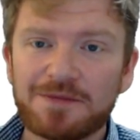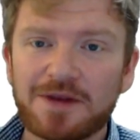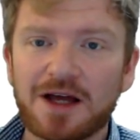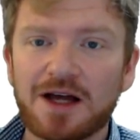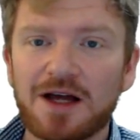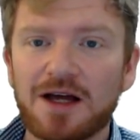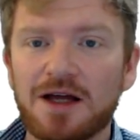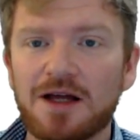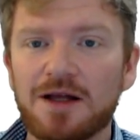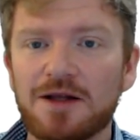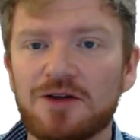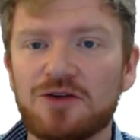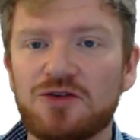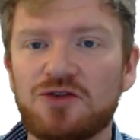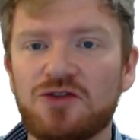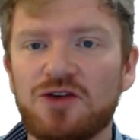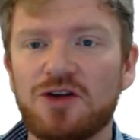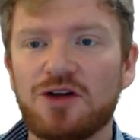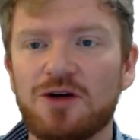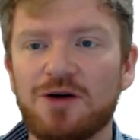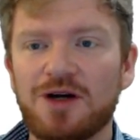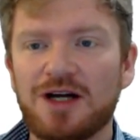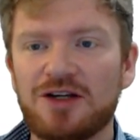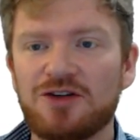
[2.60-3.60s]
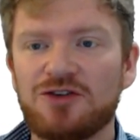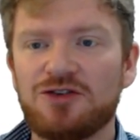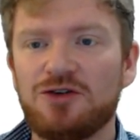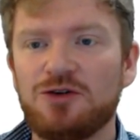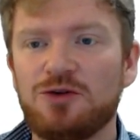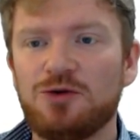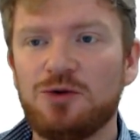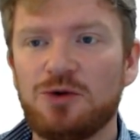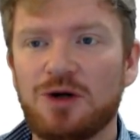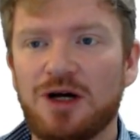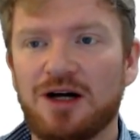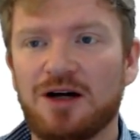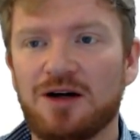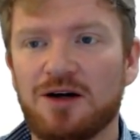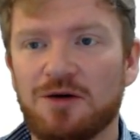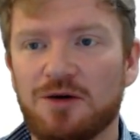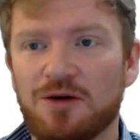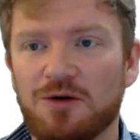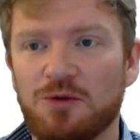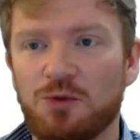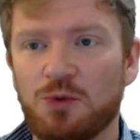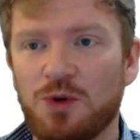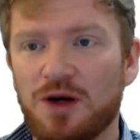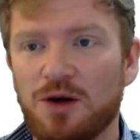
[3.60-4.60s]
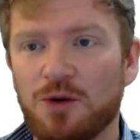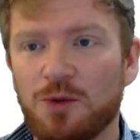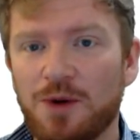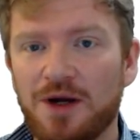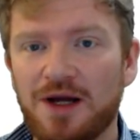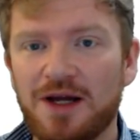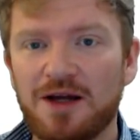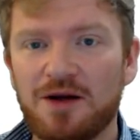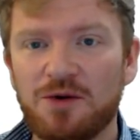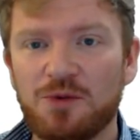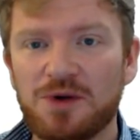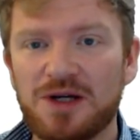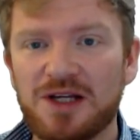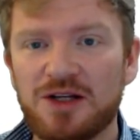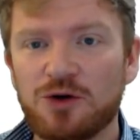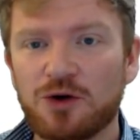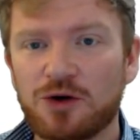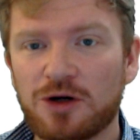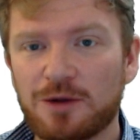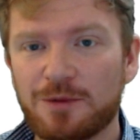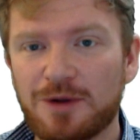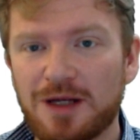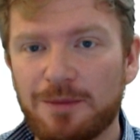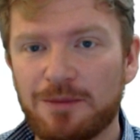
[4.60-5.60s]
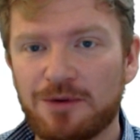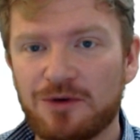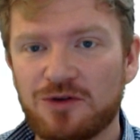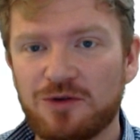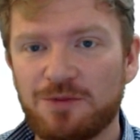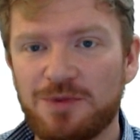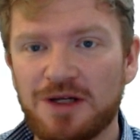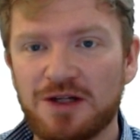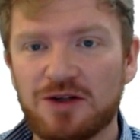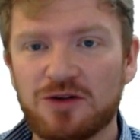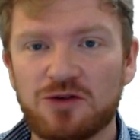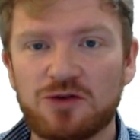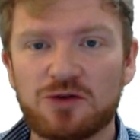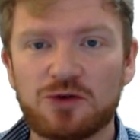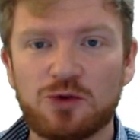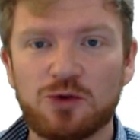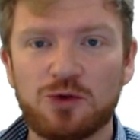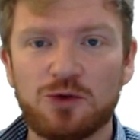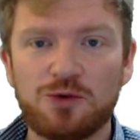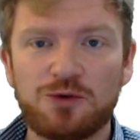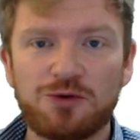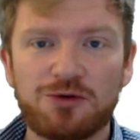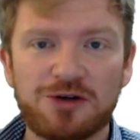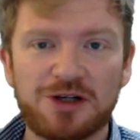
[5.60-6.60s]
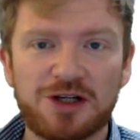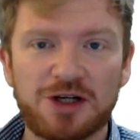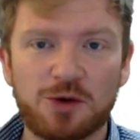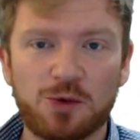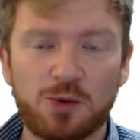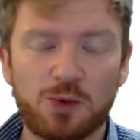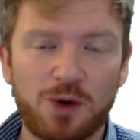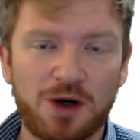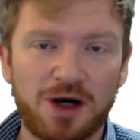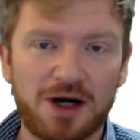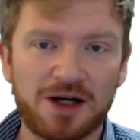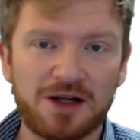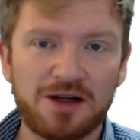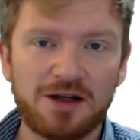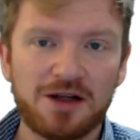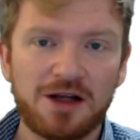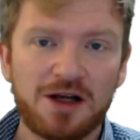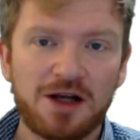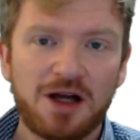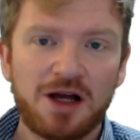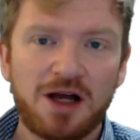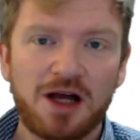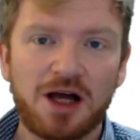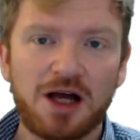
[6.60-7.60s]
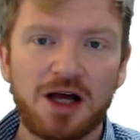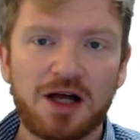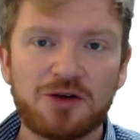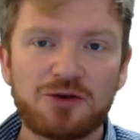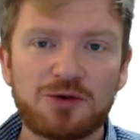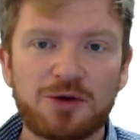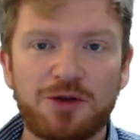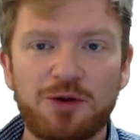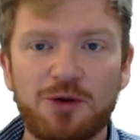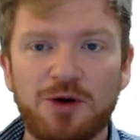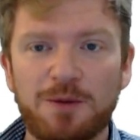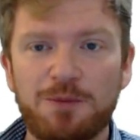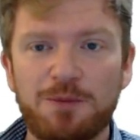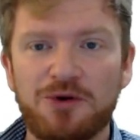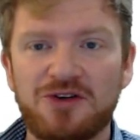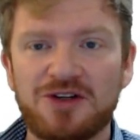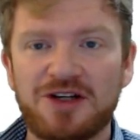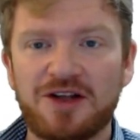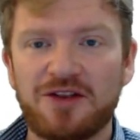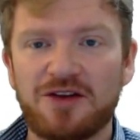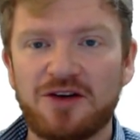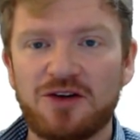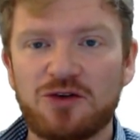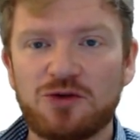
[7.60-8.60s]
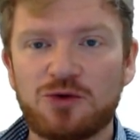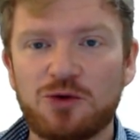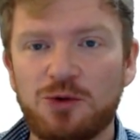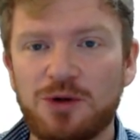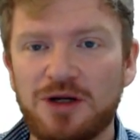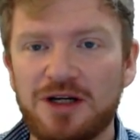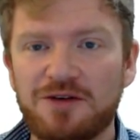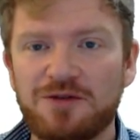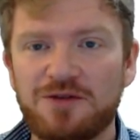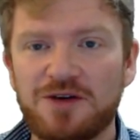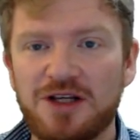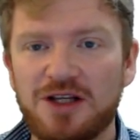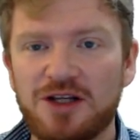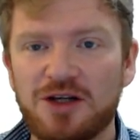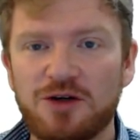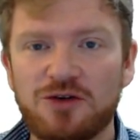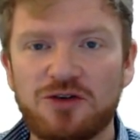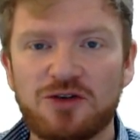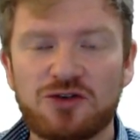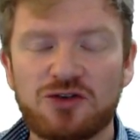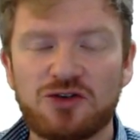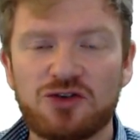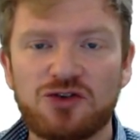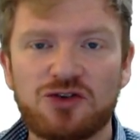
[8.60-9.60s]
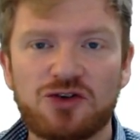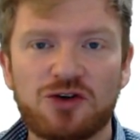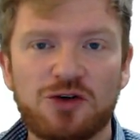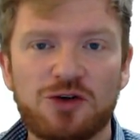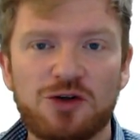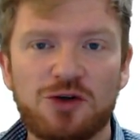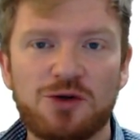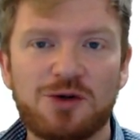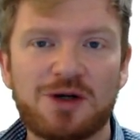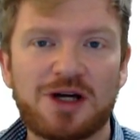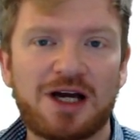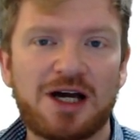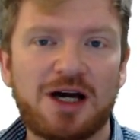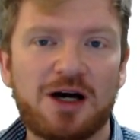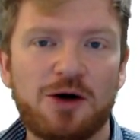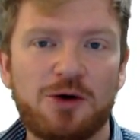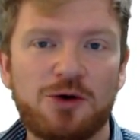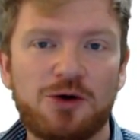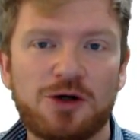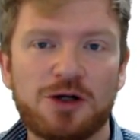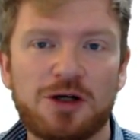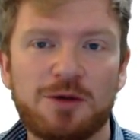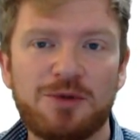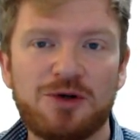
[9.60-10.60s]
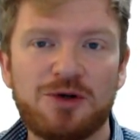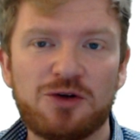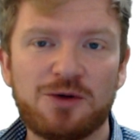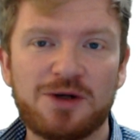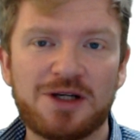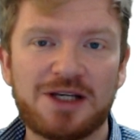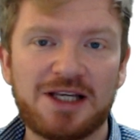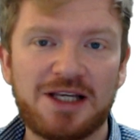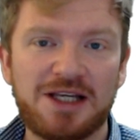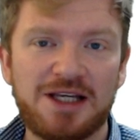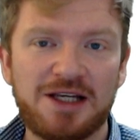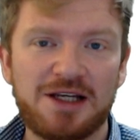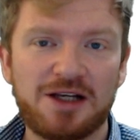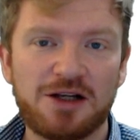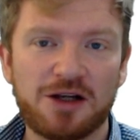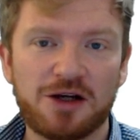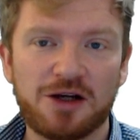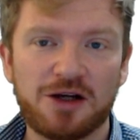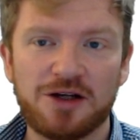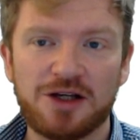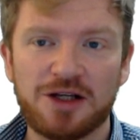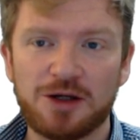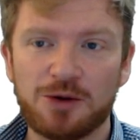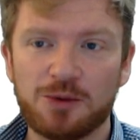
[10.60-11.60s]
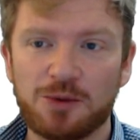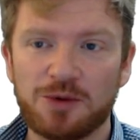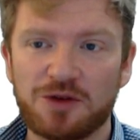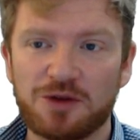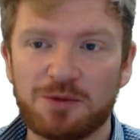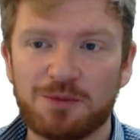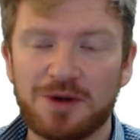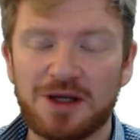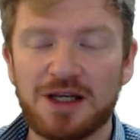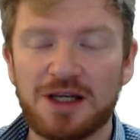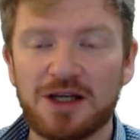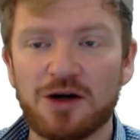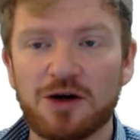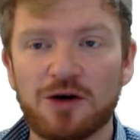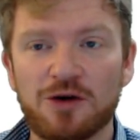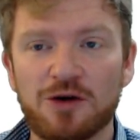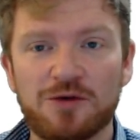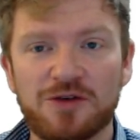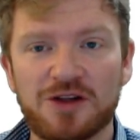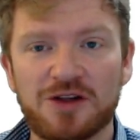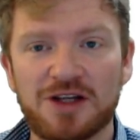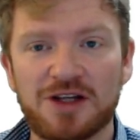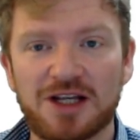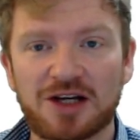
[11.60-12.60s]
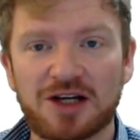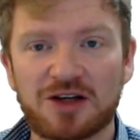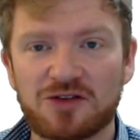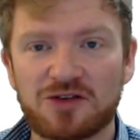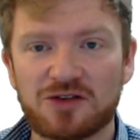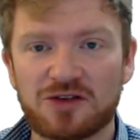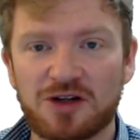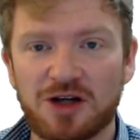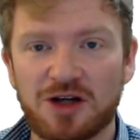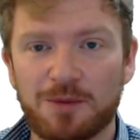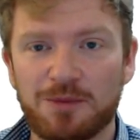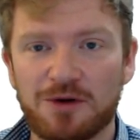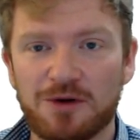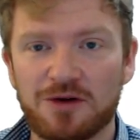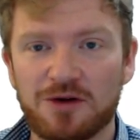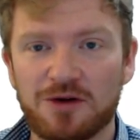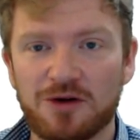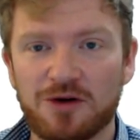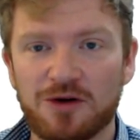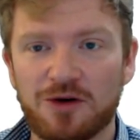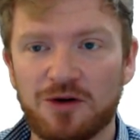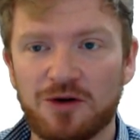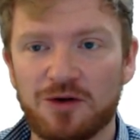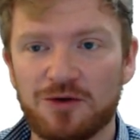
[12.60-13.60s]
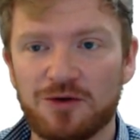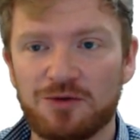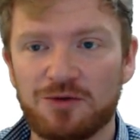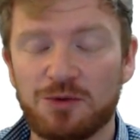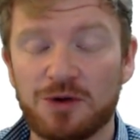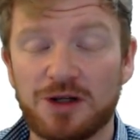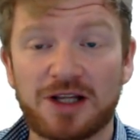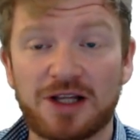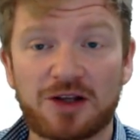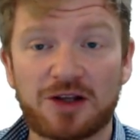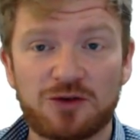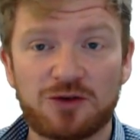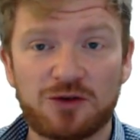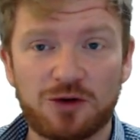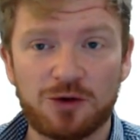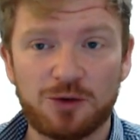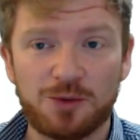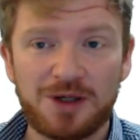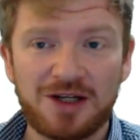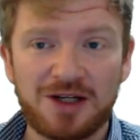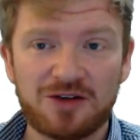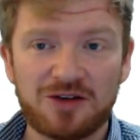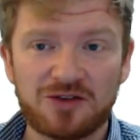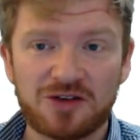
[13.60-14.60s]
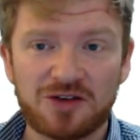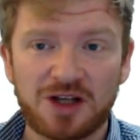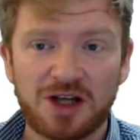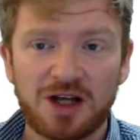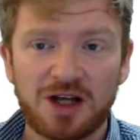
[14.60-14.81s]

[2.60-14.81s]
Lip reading: So, as you are well aware, we're not going to be able to be in school for a little while. So, I thought I'd put together this quick video just to show you how you're going to be doing e-learning with me over the next couple of, well, the next 2 weeks.